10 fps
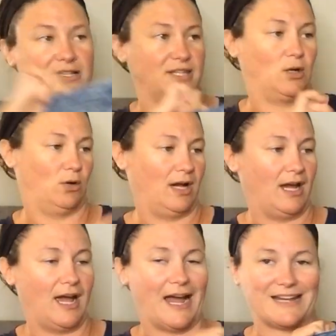also.
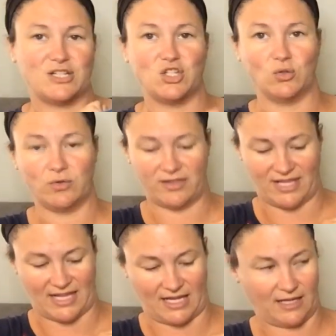I do
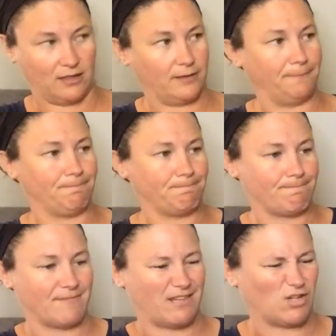think
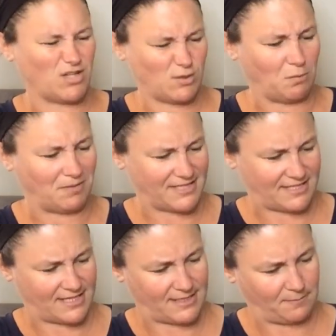they're also a plus
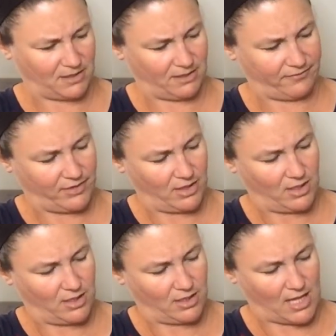size, I believe.
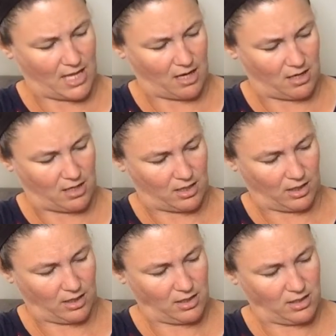They
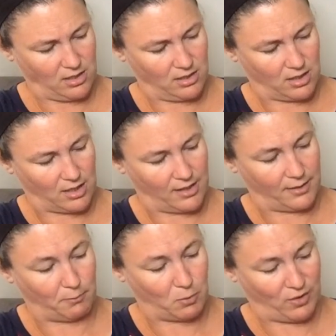are
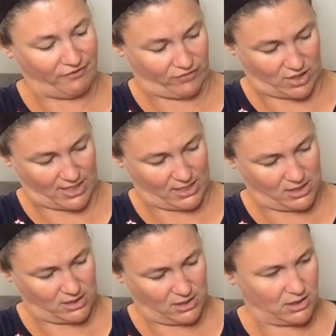the
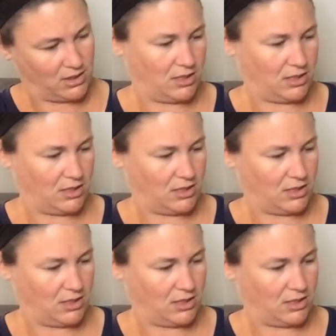boyfriend.